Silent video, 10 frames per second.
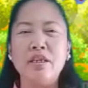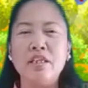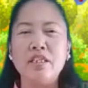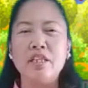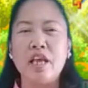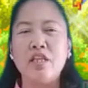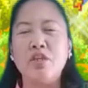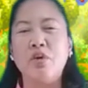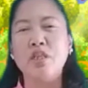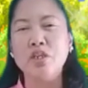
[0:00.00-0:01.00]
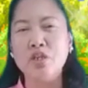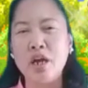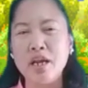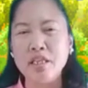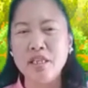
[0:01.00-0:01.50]
distance. What is your
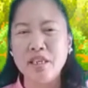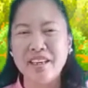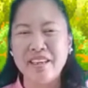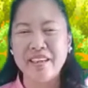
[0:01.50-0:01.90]
answer?